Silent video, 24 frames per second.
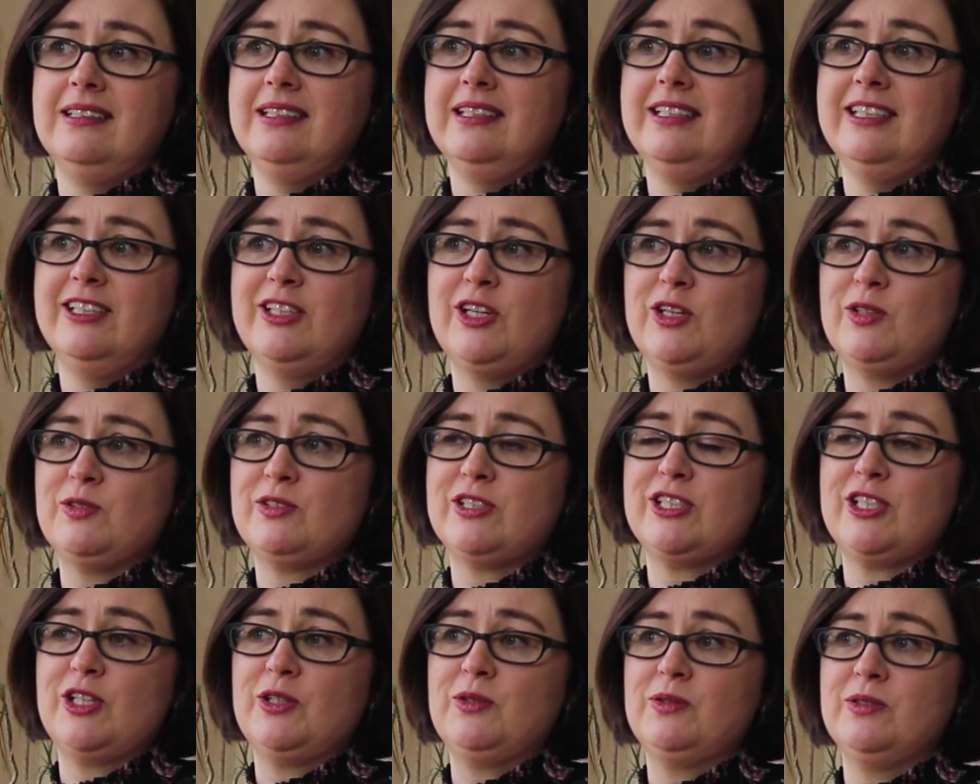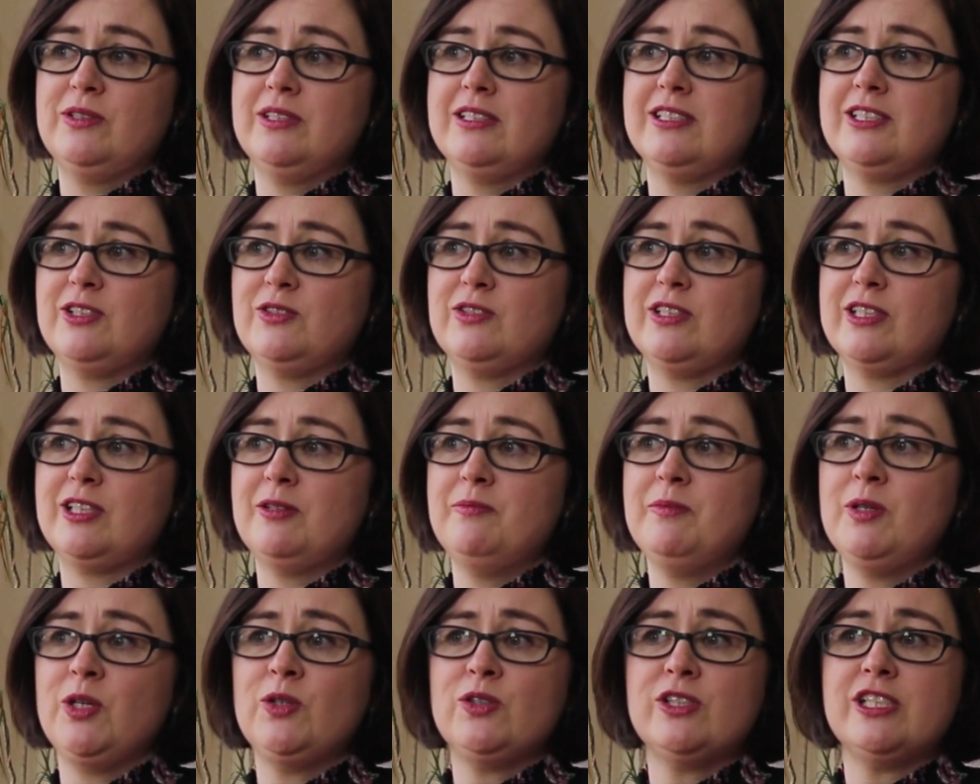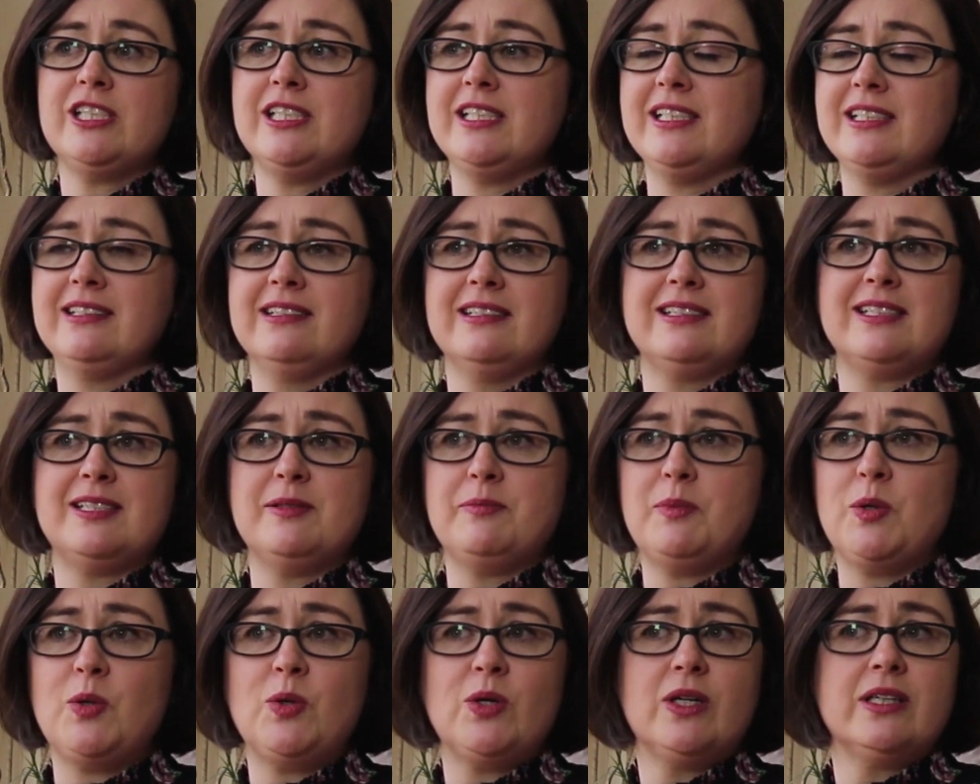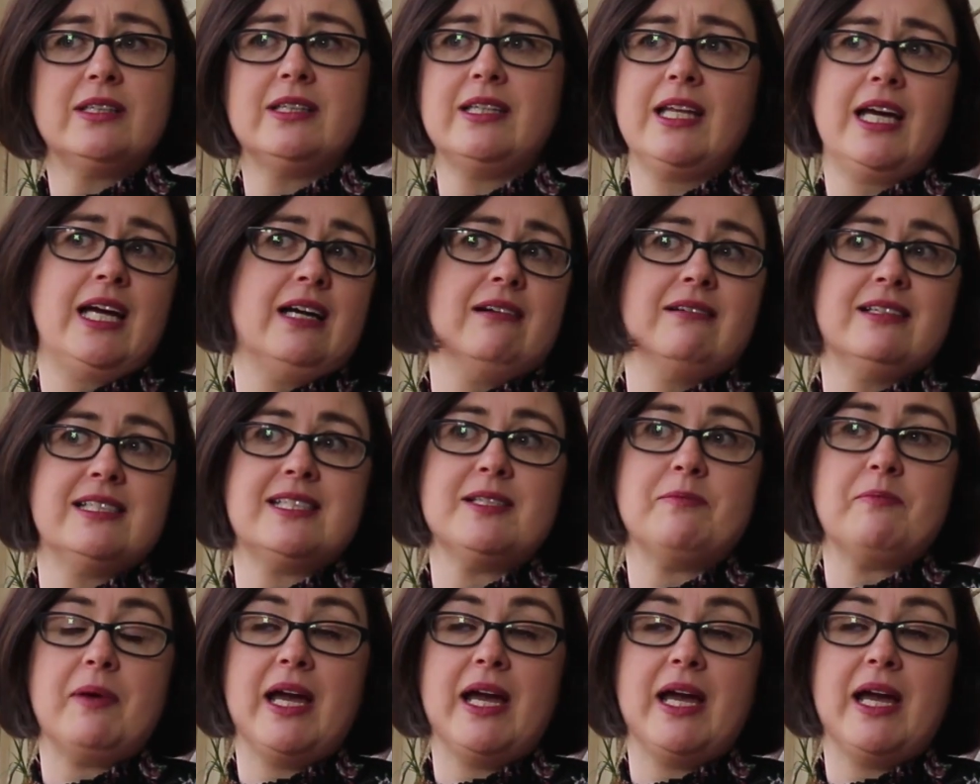you know, so so the community and the support there is